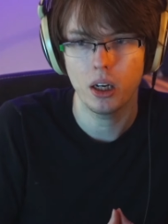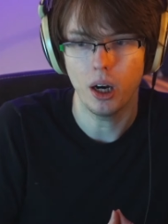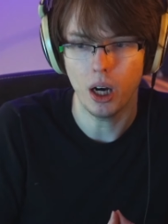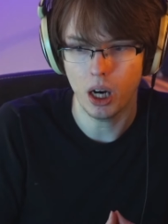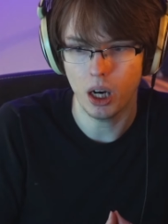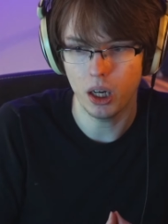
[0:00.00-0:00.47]

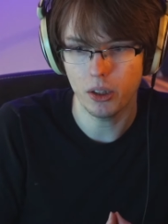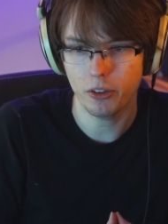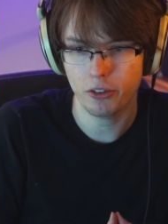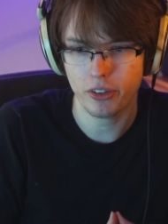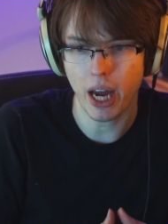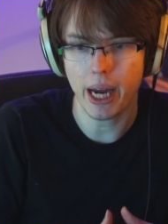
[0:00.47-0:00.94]
uh,
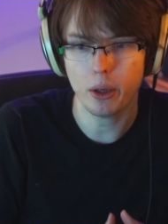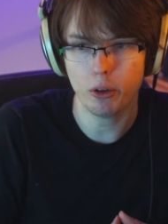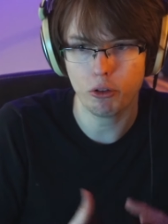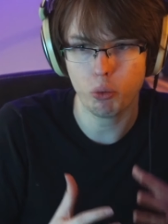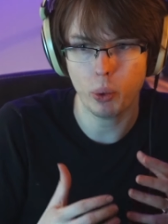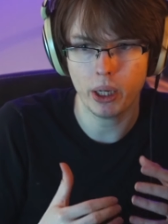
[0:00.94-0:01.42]

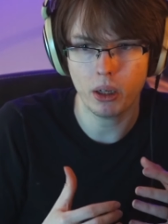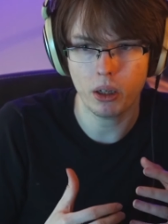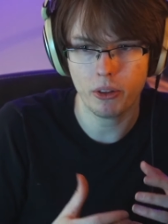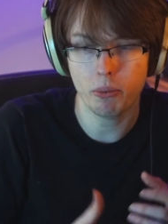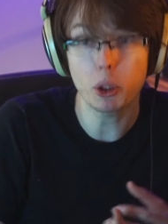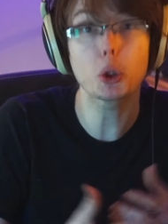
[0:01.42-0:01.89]
styles
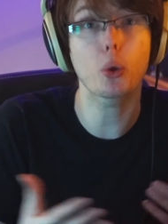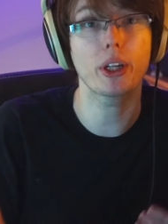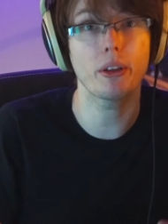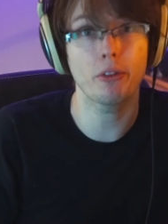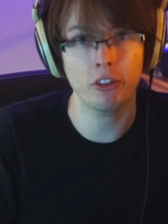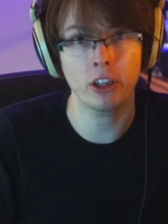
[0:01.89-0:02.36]
where the
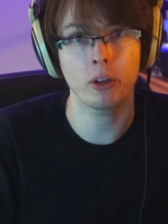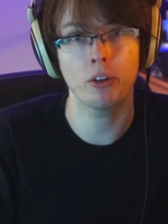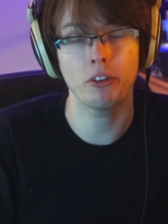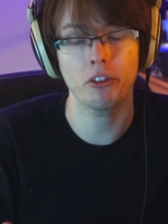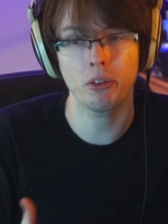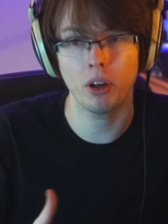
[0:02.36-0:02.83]
majority of
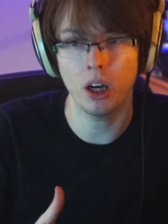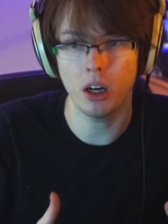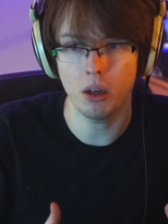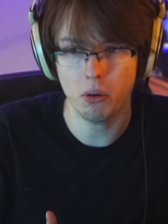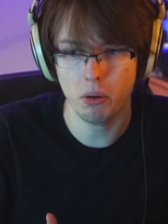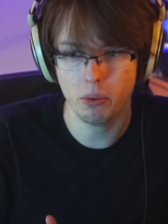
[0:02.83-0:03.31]
singers
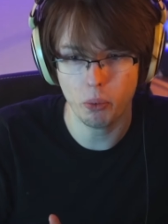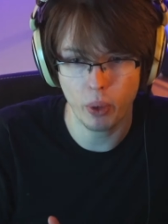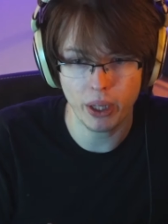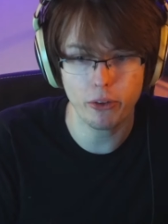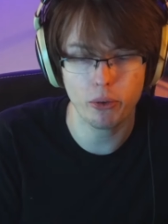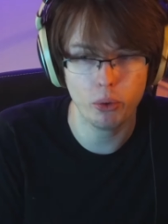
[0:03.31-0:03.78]
uh,
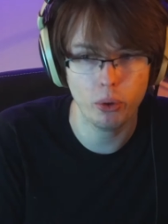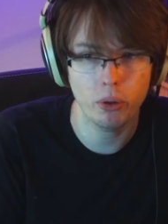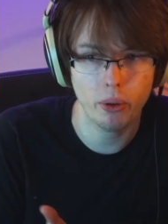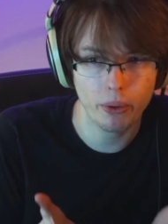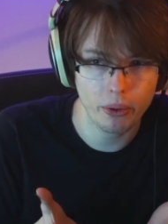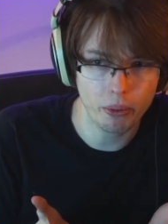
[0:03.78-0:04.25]
went
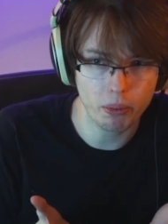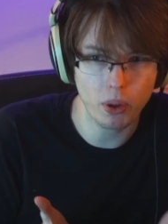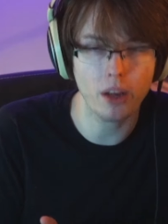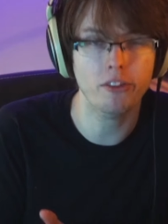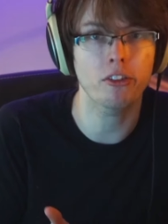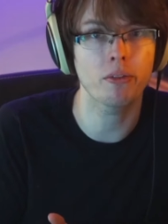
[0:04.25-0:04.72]
through the
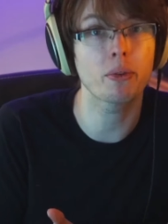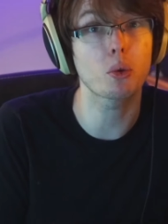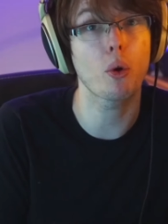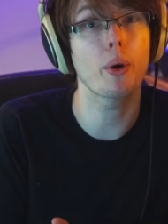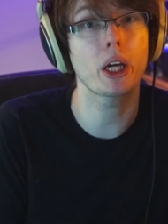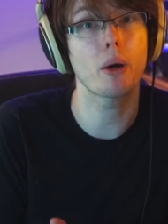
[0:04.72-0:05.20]
process of
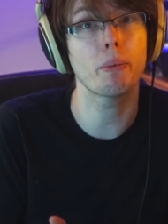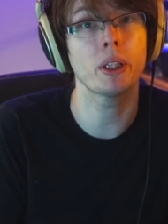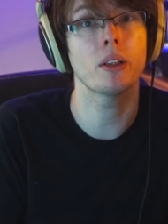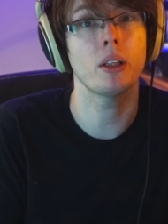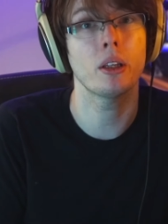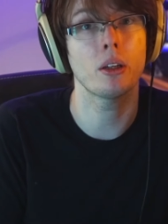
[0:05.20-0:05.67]
growing up
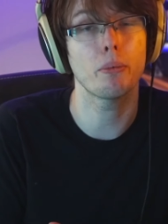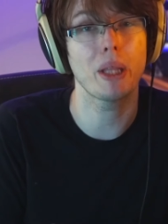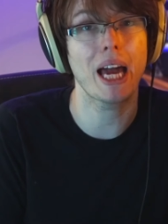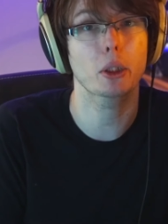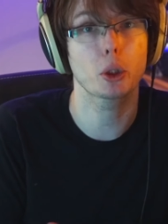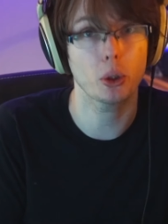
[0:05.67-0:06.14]
in in a
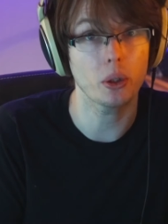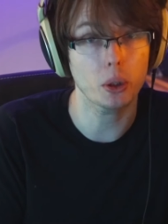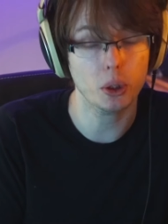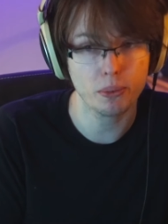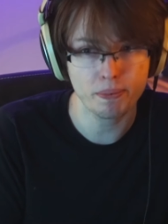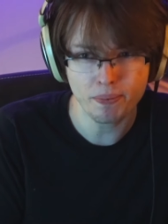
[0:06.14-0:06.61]
black church.